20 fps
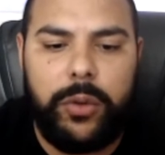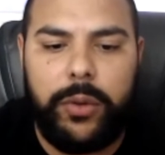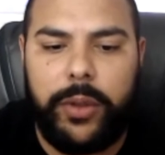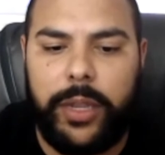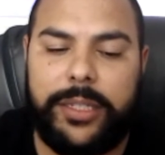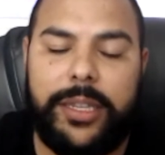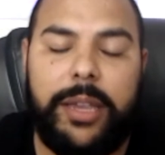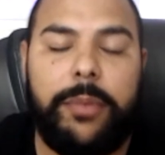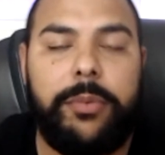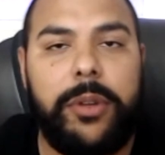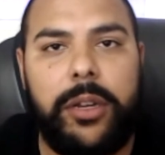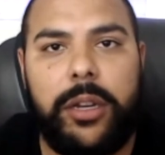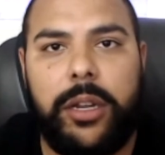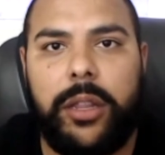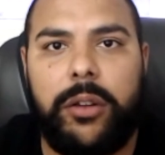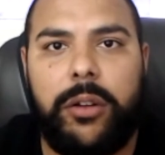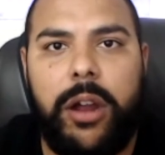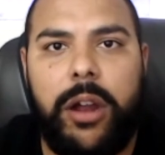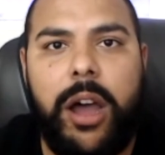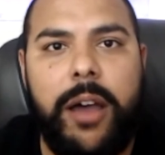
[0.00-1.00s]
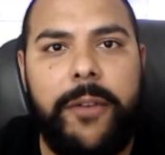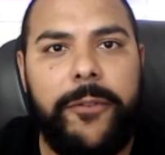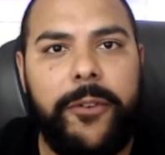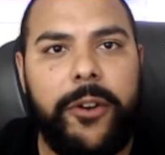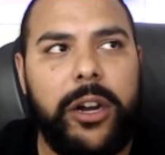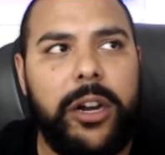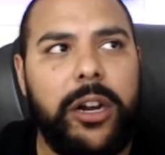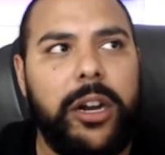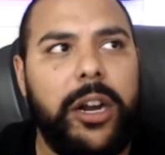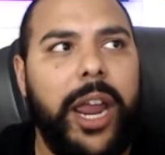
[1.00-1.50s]
accepted another
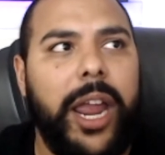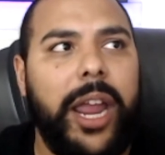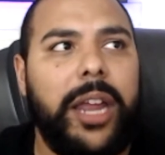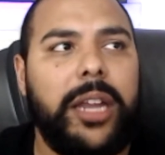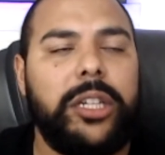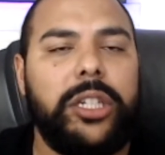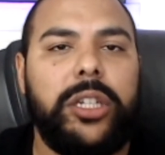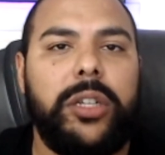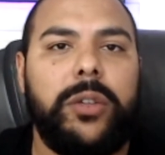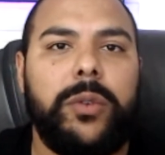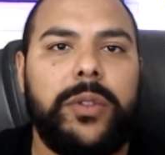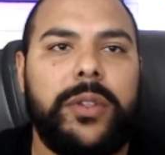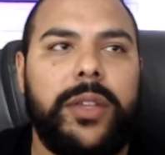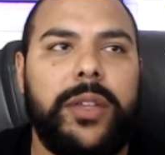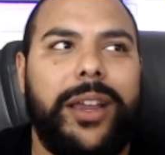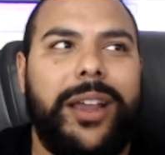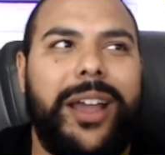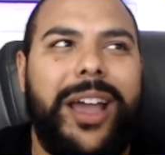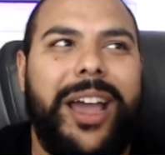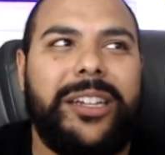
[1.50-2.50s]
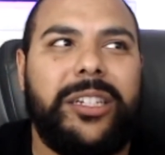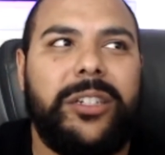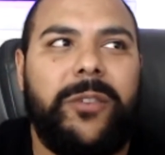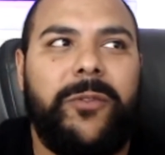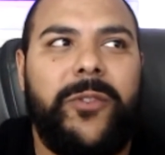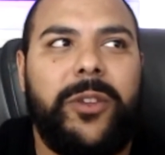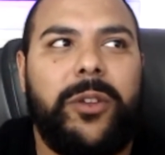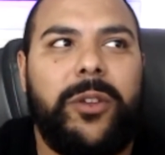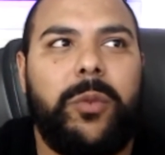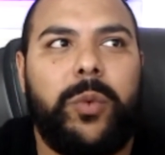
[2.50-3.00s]
offer, and she was like, I just
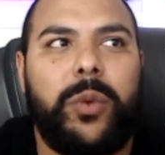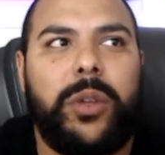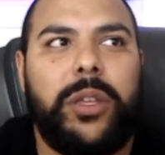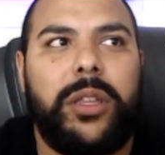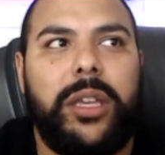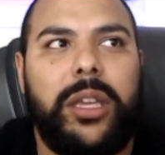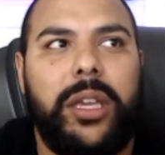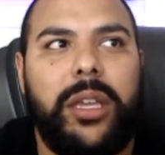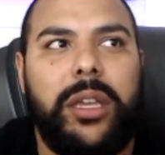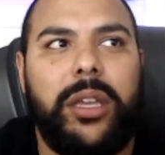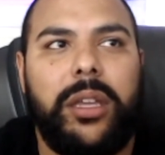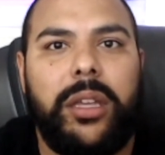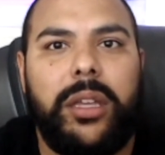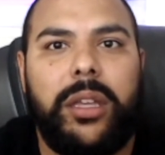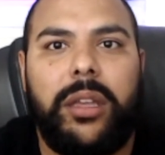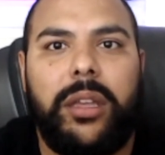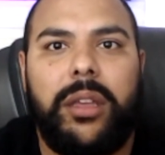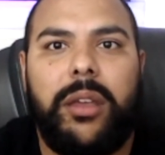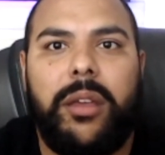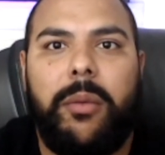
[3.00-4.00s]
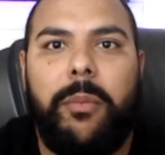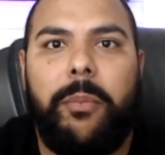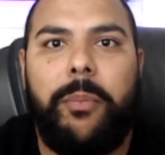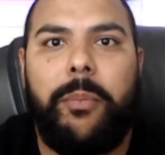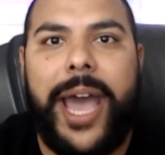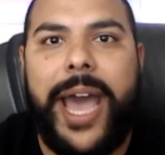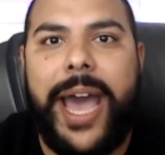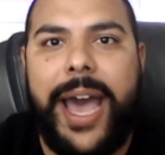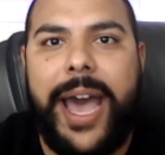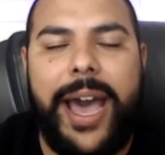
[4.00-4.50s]
feel really
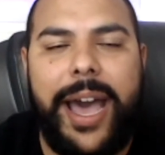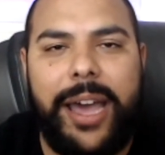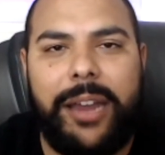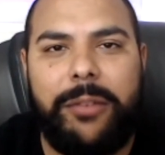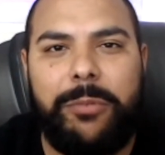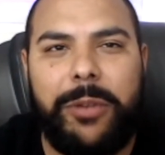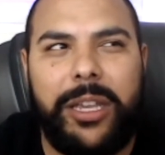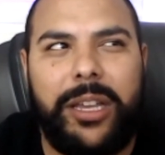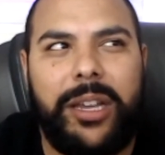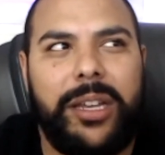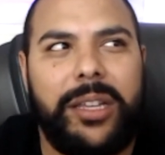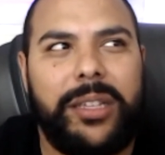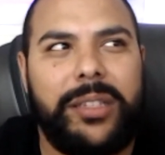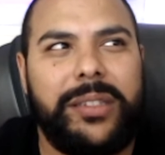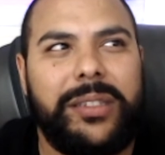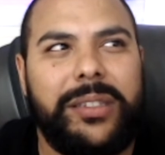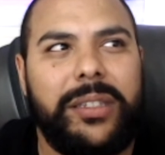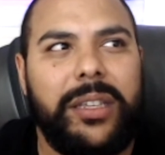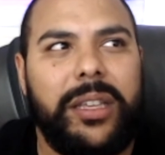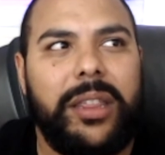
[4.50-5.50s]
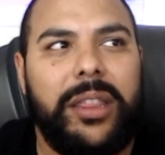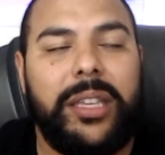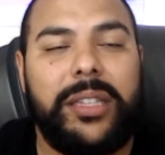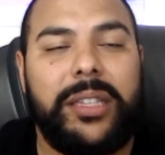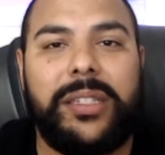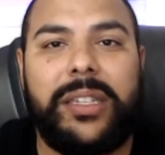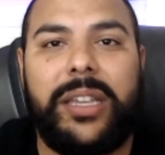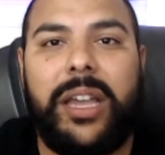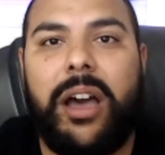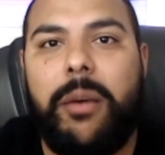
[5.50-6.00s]
bad because
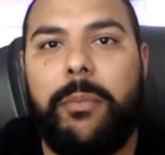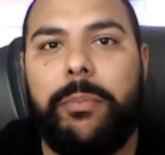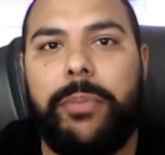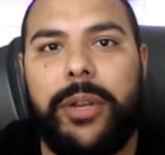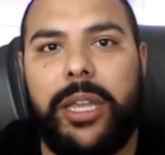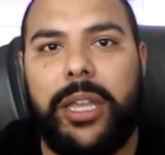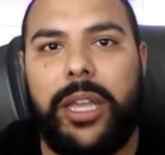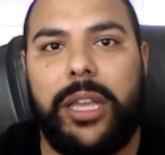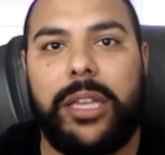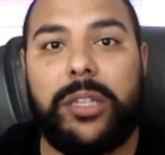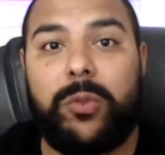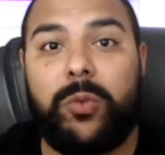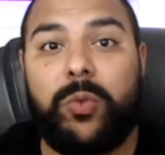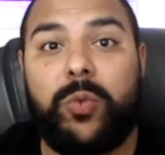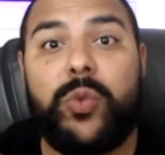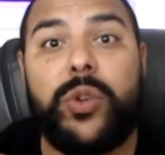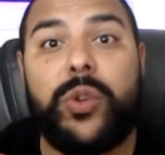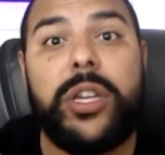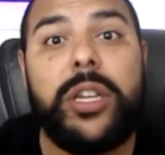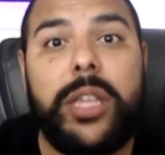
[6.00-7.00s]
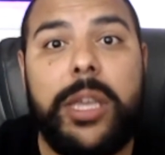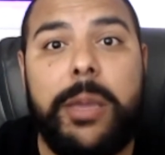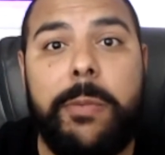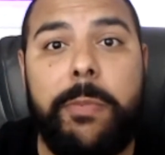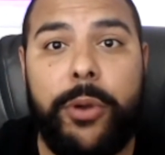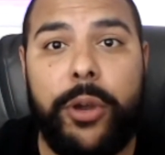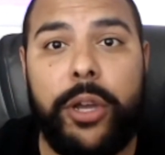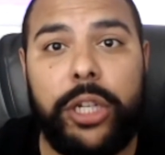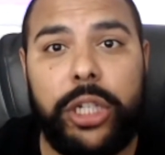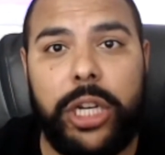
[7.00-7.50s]
this company is really
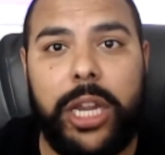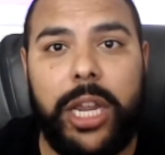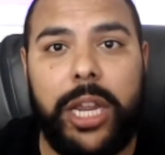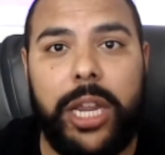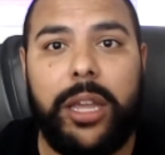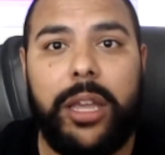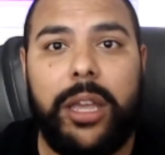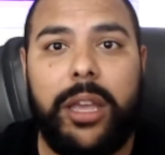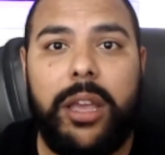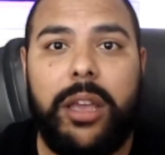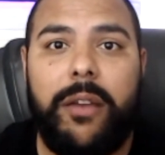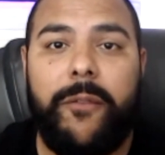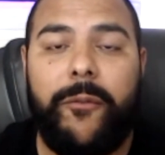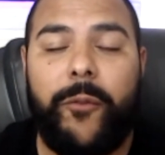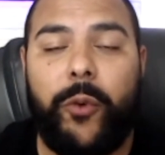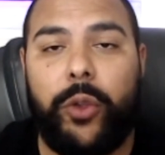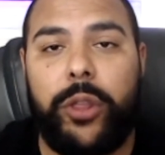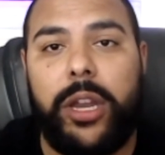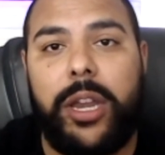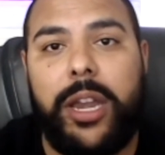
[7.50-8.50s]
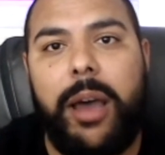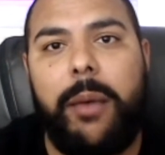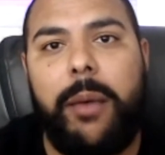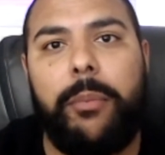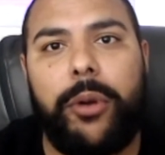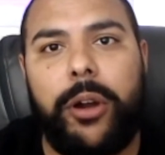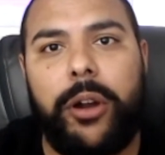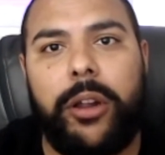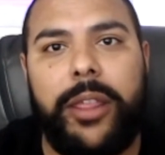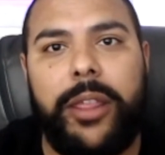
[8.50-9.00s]
pushing for the
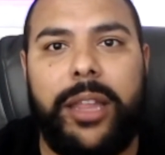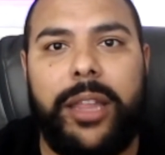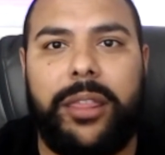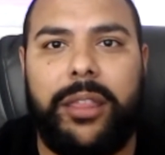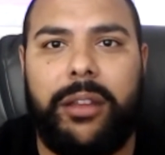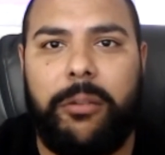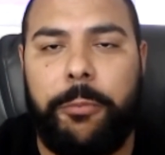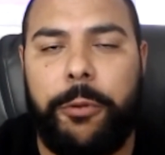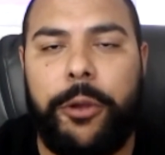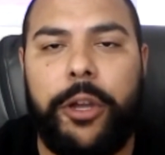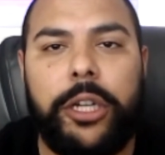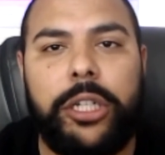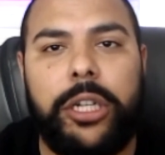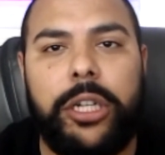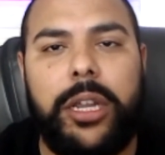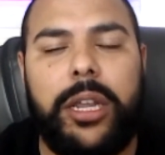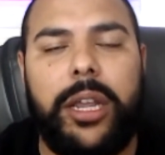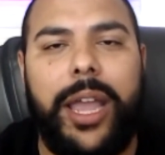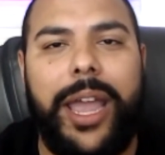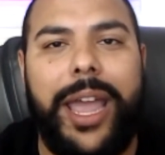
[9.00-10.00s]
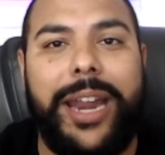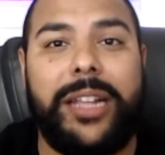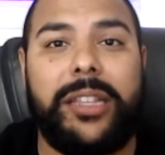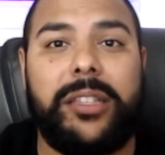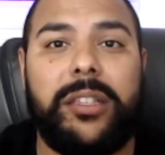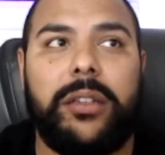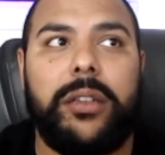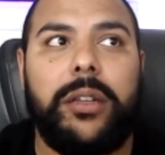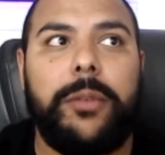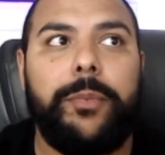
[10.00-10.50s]
number that they're pushing, and
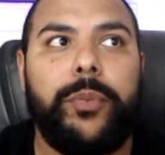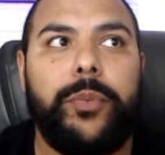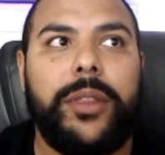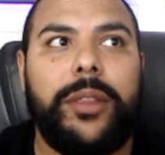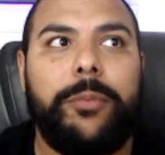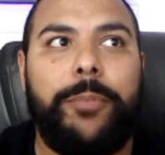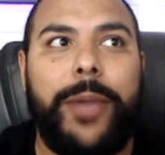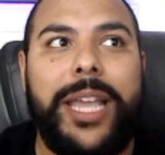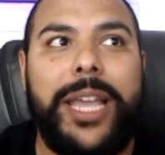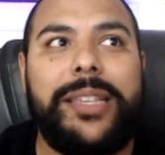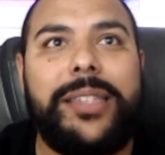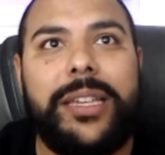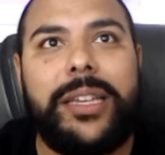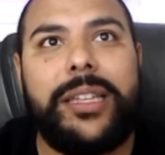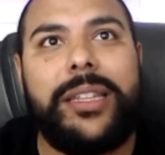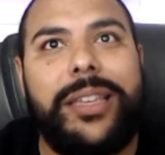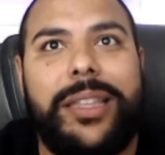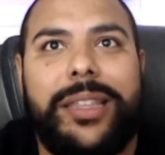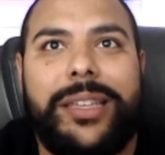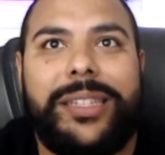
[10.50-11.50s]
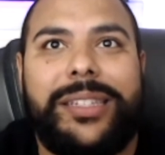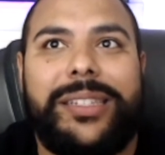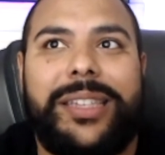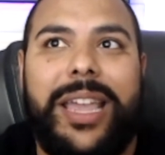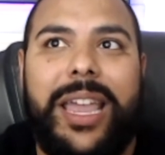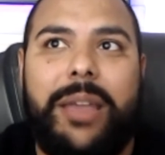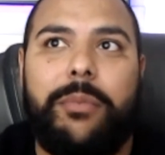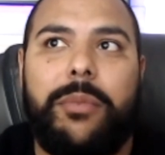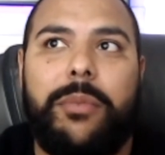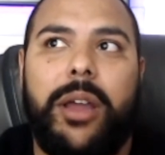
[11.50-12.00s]
it's basically the
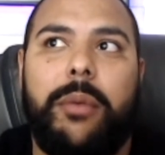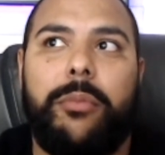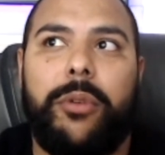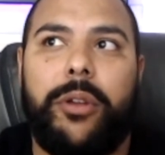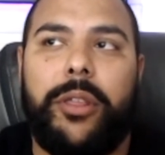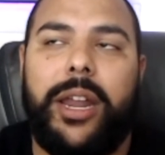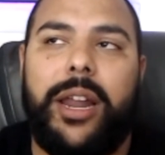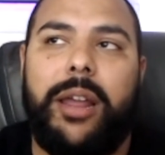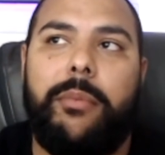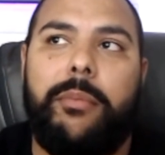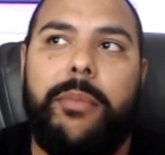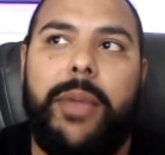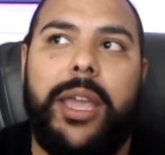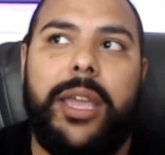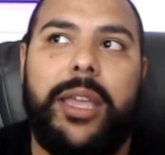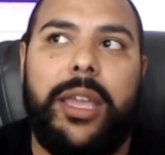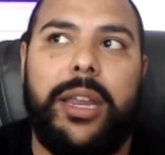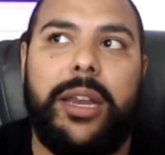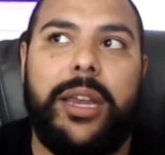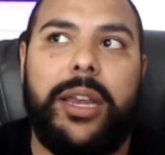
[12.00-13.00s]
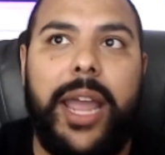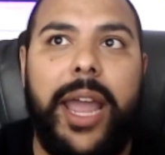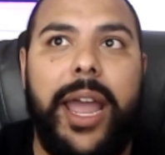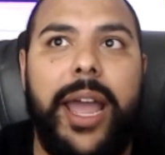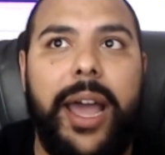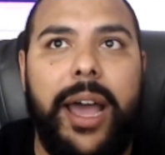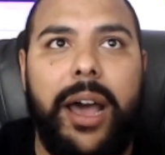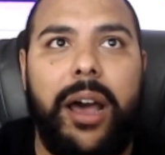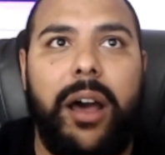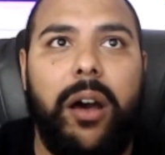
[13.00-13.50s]
same number that I'm making
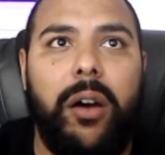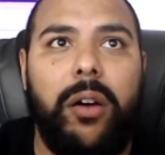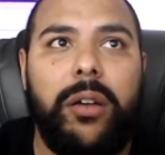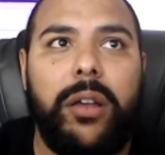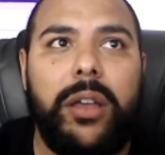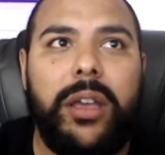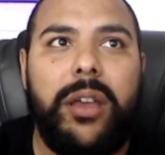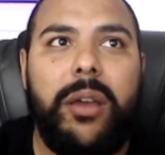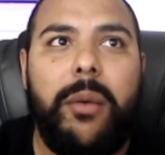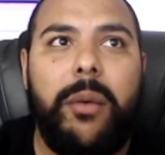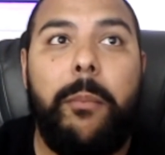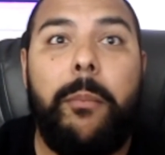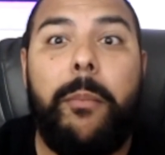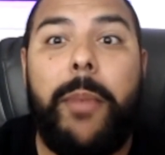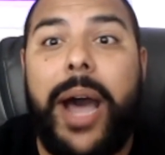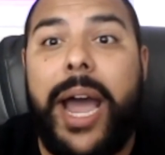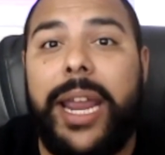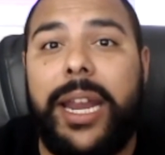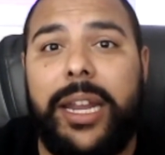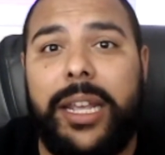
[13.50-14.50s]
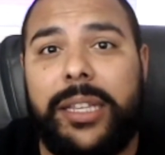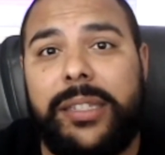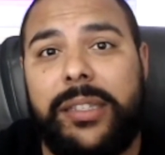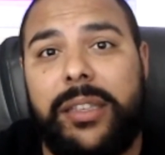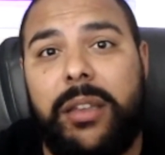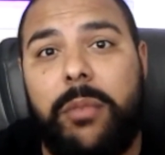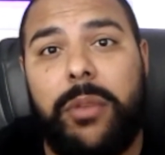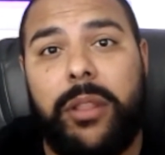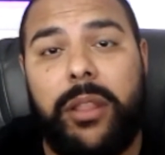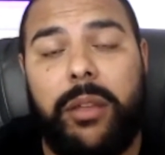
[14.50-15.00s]
now, minus
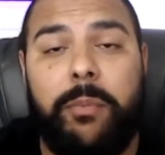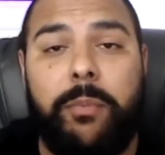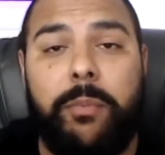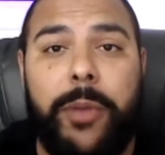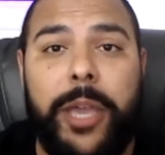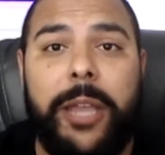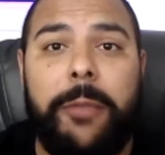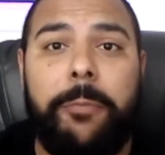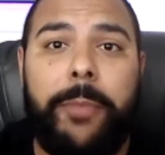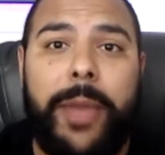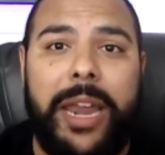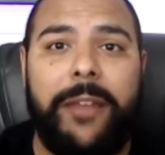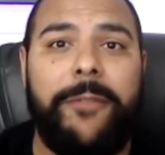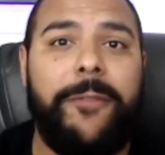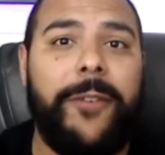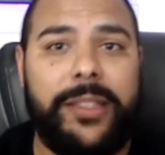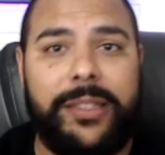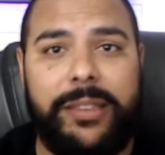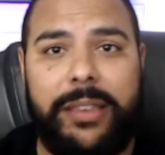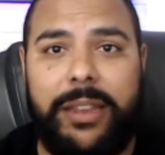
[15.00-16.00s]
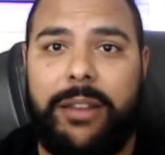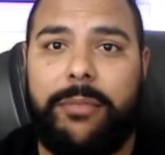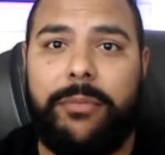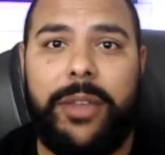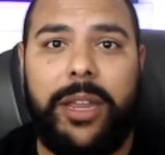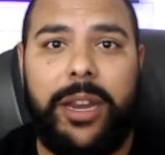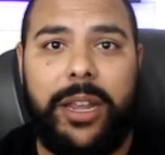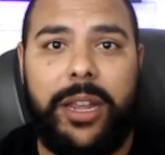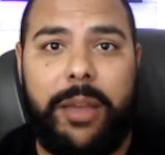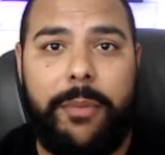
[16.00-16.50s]
some of the big benefits that I'm
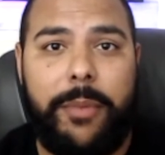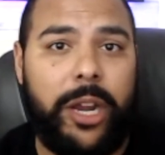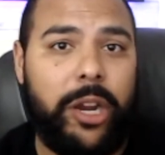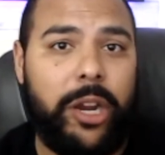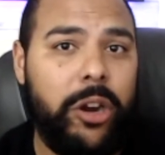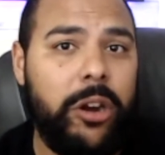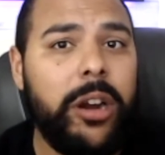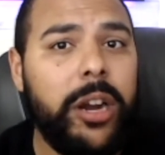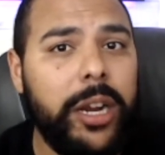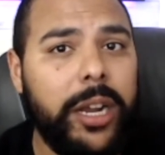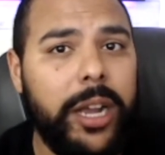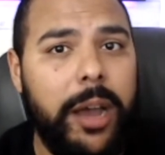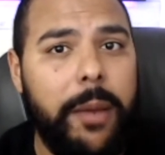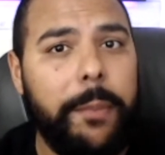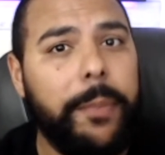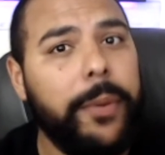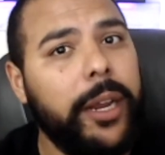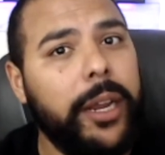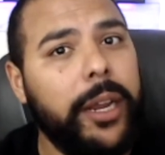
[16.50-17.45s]
getting at my current company.